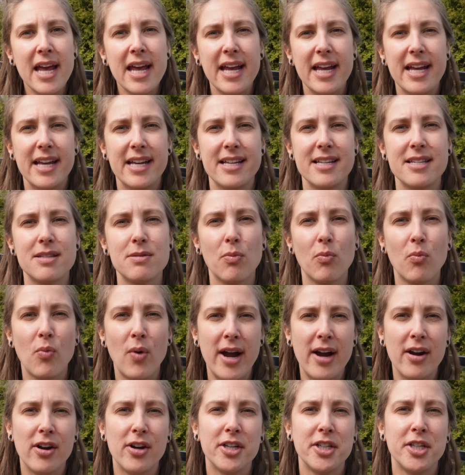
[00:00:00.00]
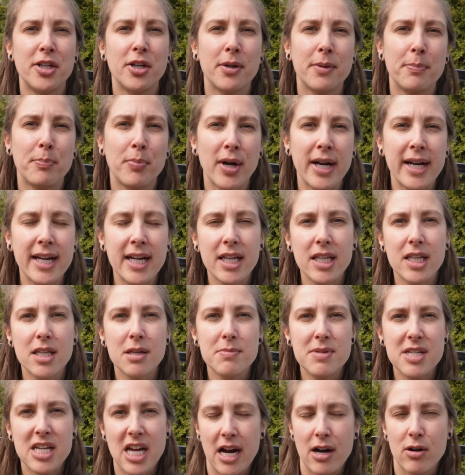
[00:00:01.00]
is where you're bringing
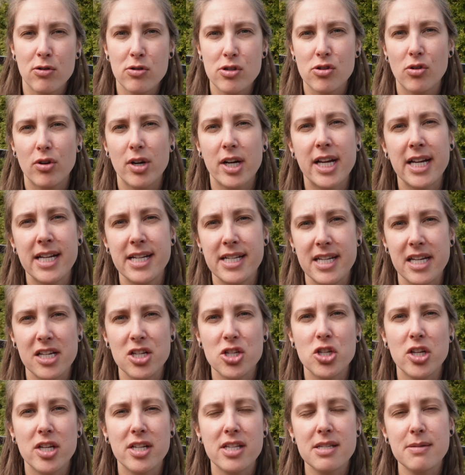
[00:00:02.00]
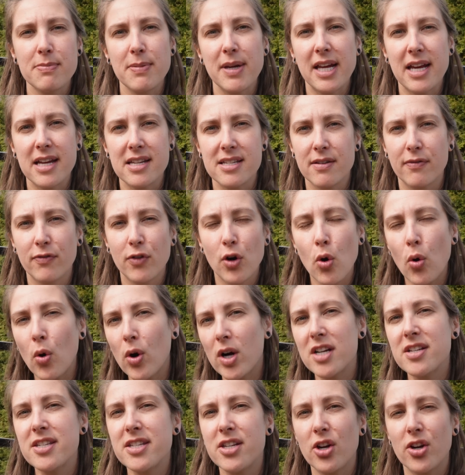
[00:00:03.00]
them to outdoor conditions, because of
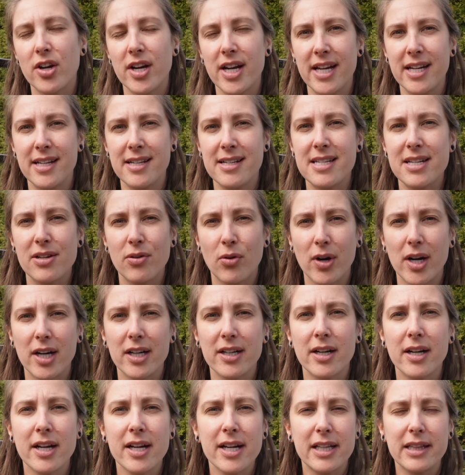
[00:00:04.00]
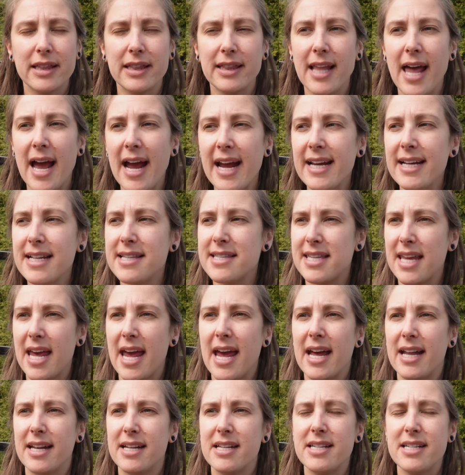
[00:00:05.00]
course your indoor lights
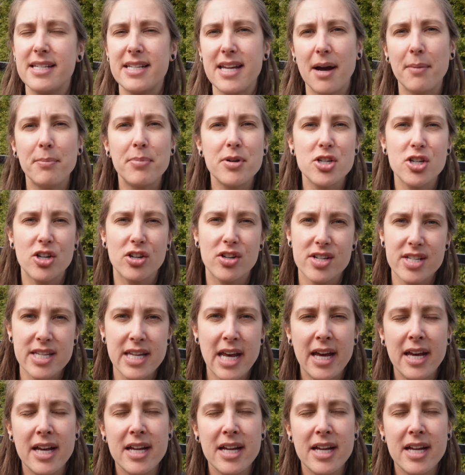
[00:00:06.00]
and temperatures